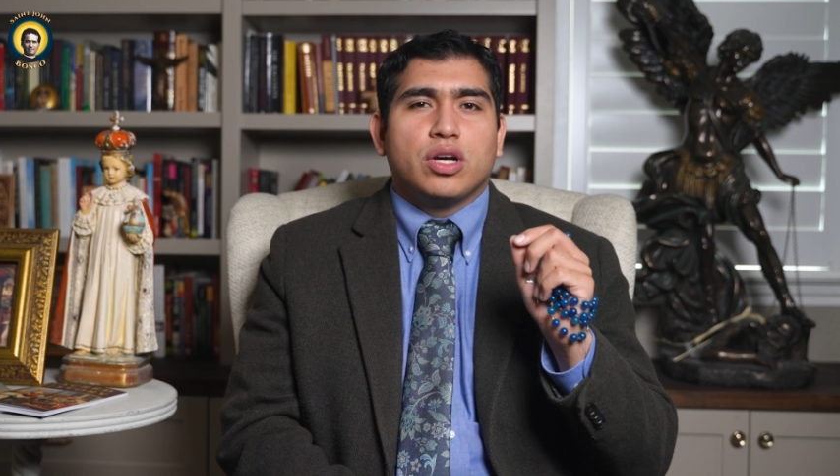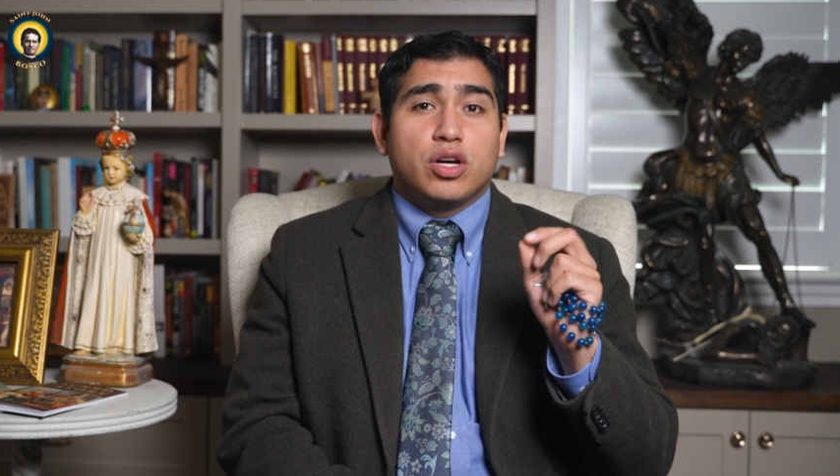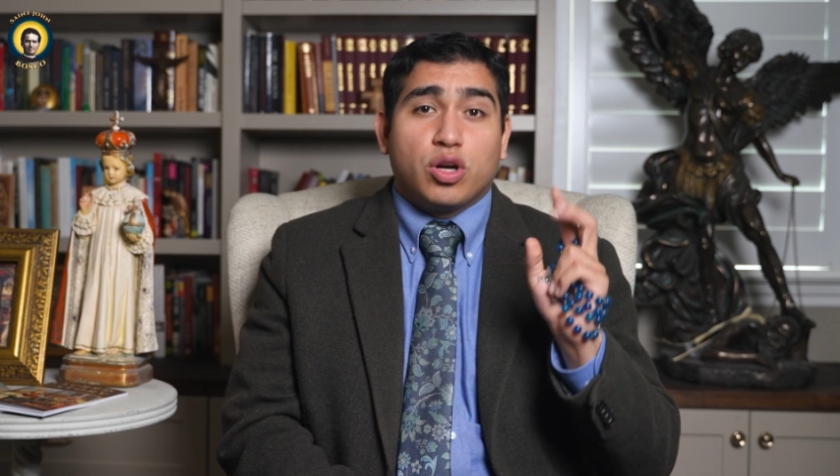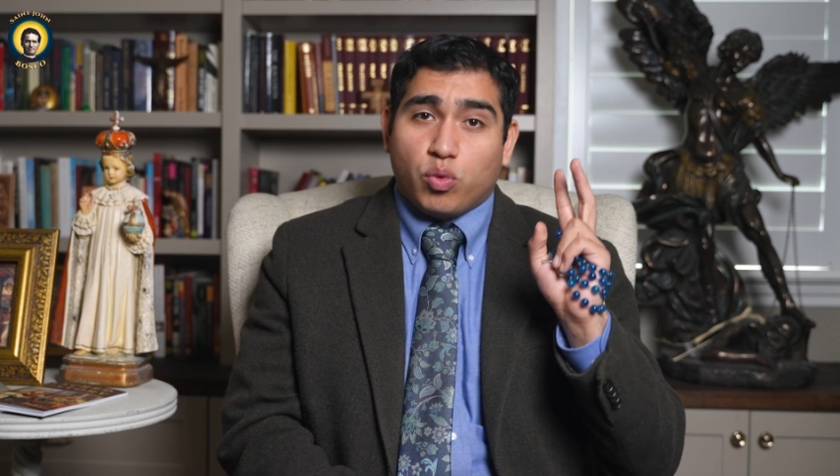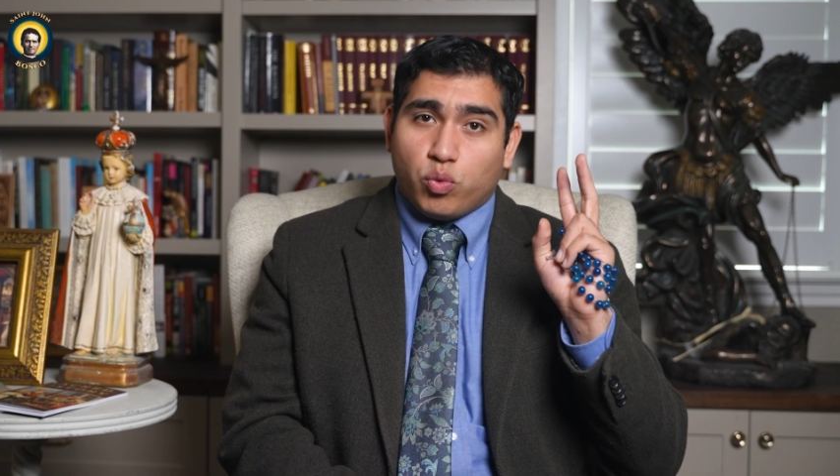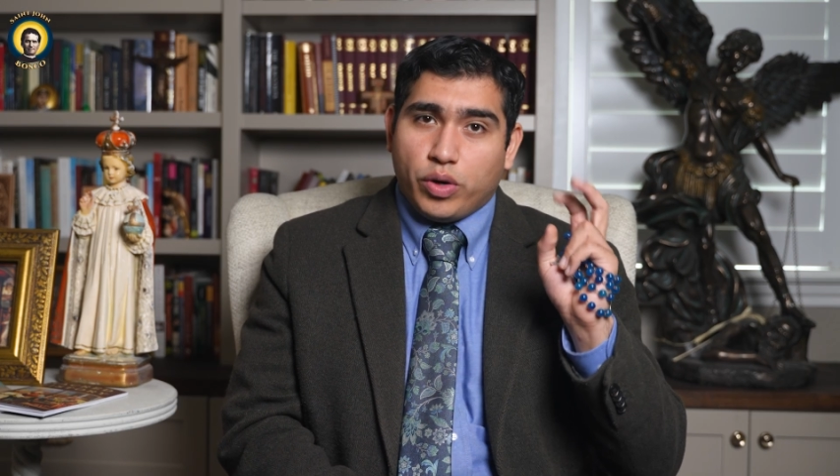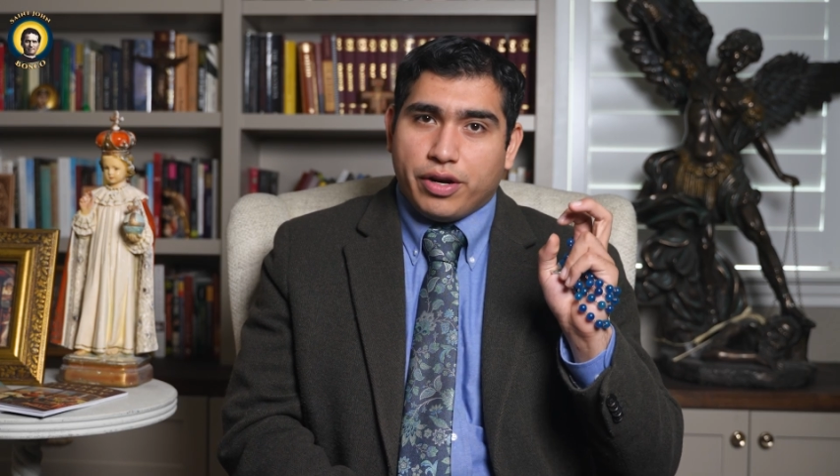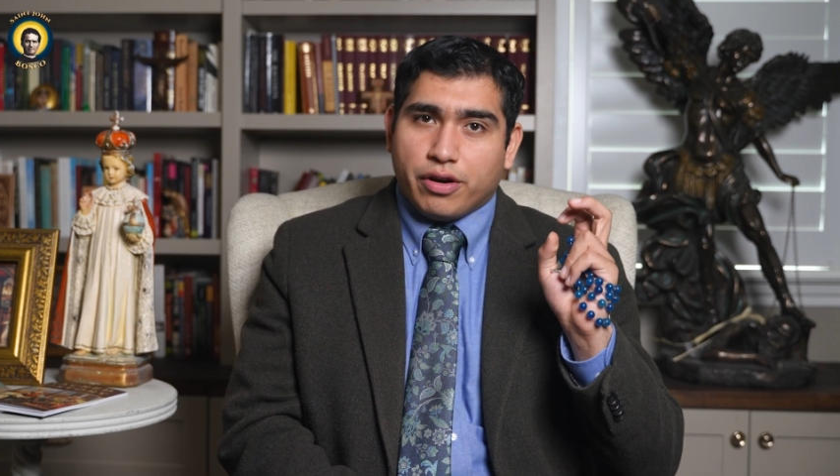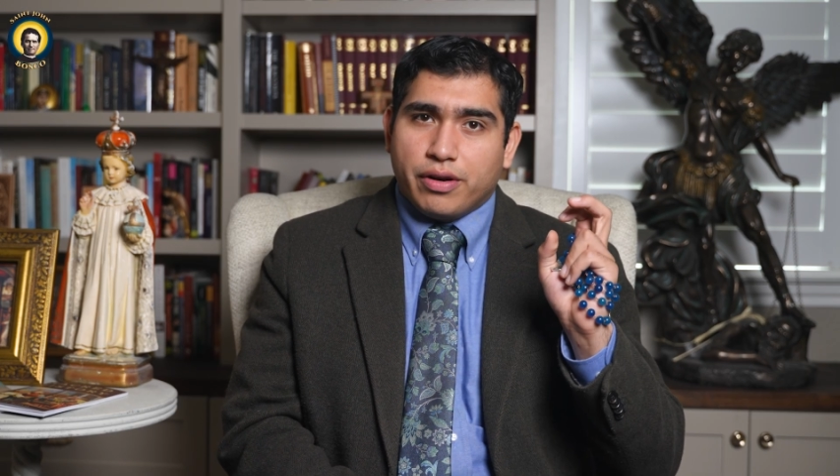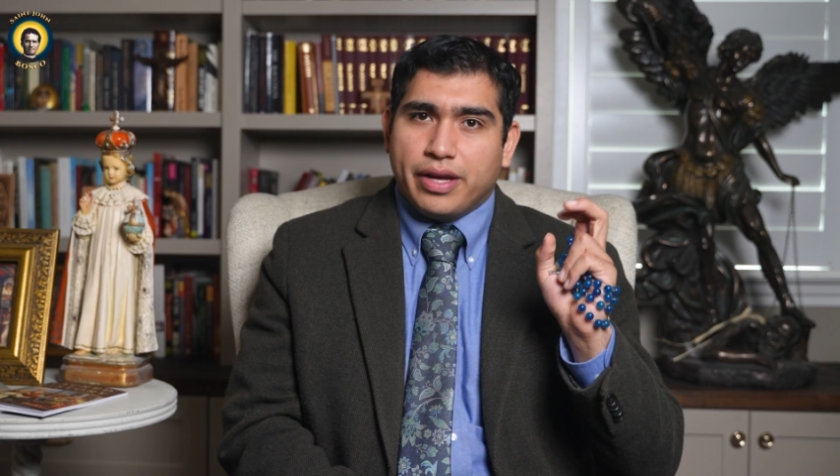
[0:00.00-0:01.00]

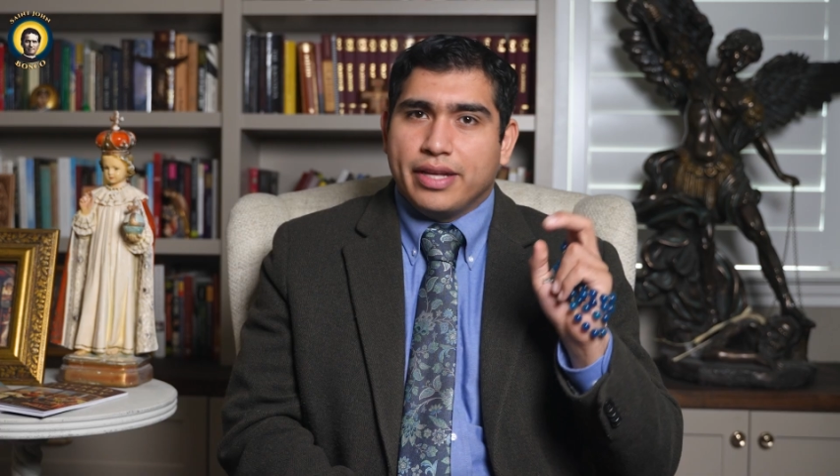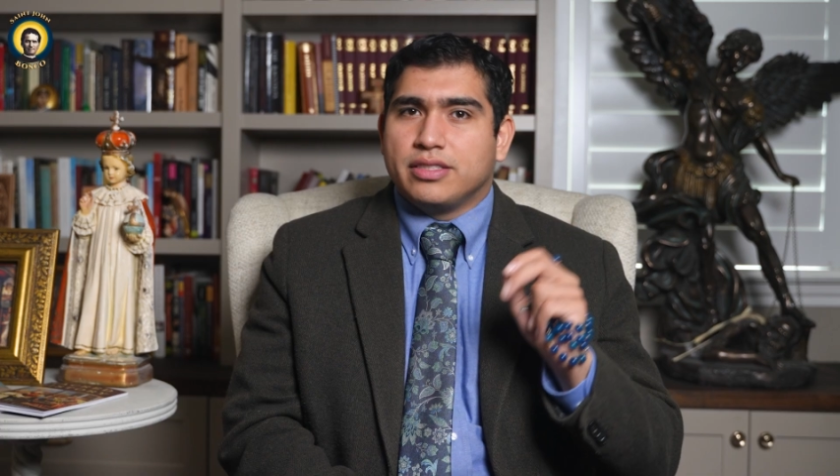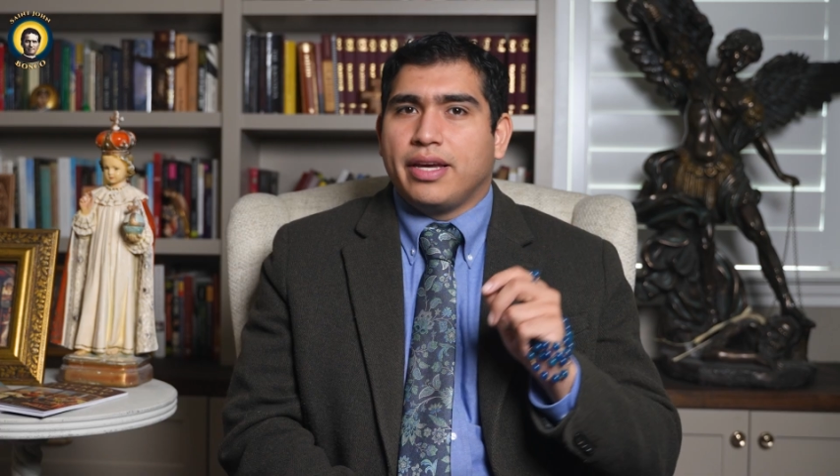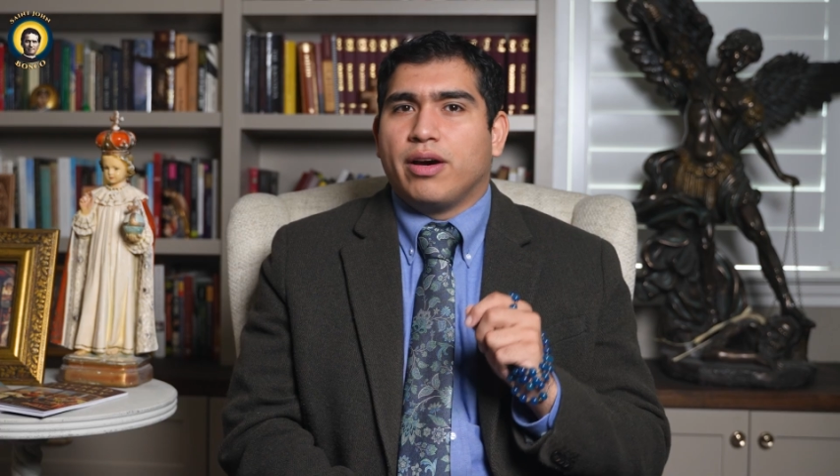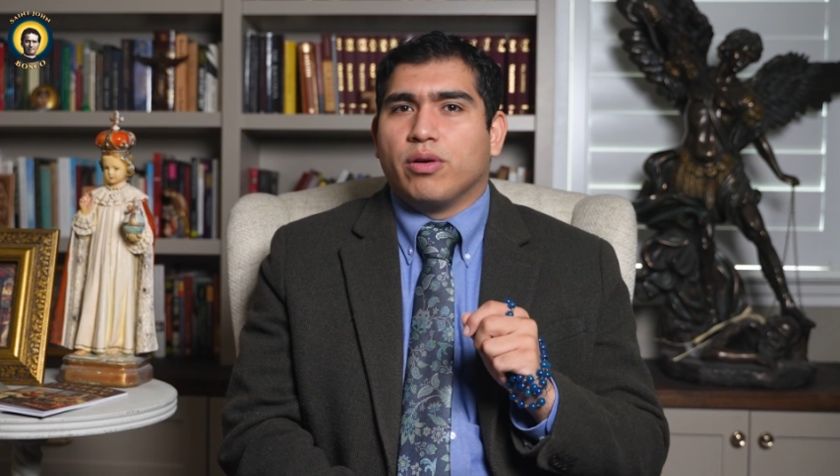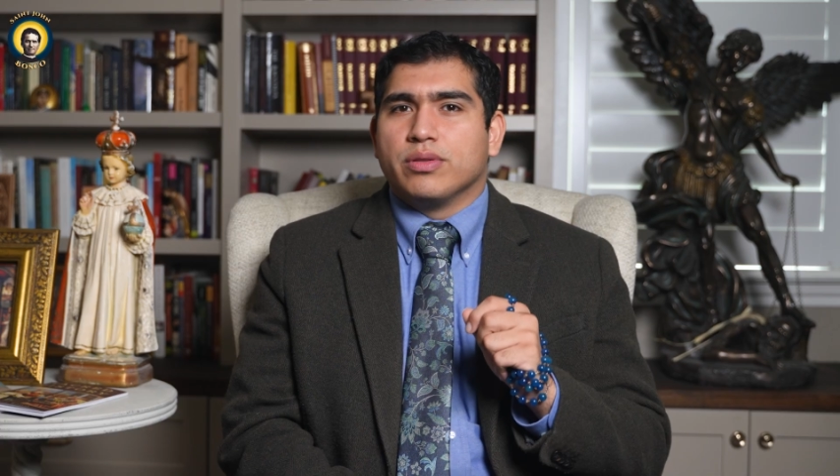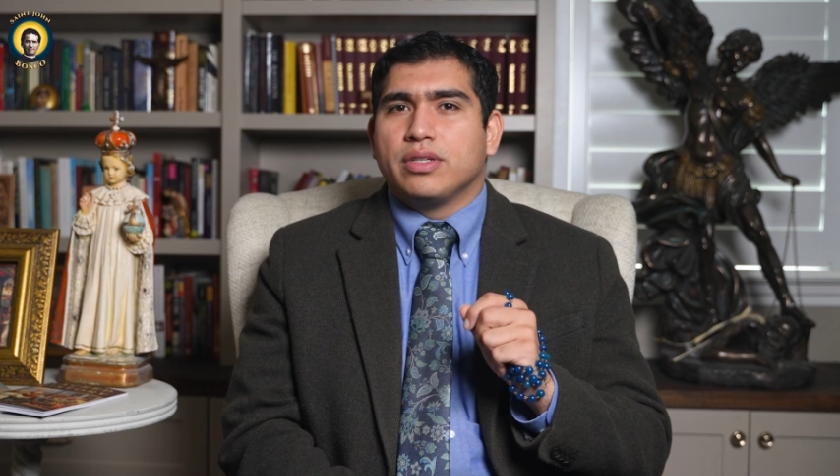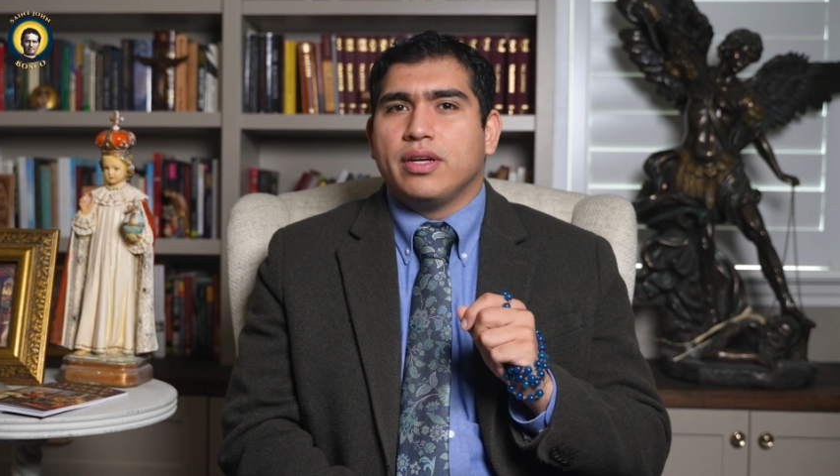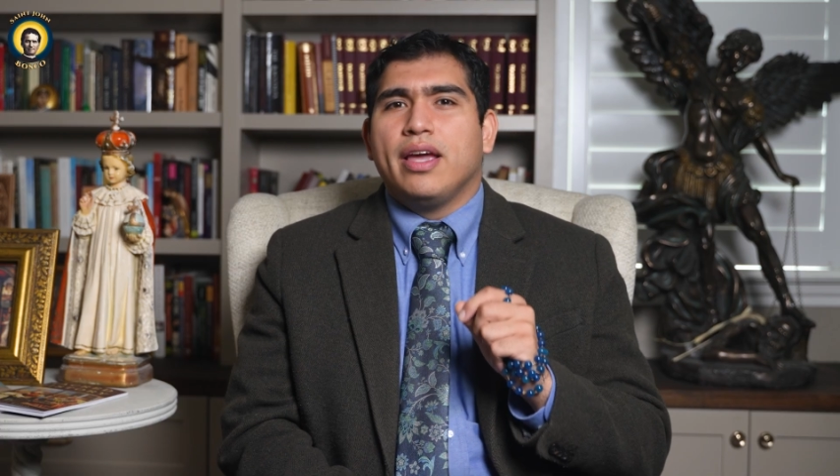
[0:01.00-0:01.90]
career entailed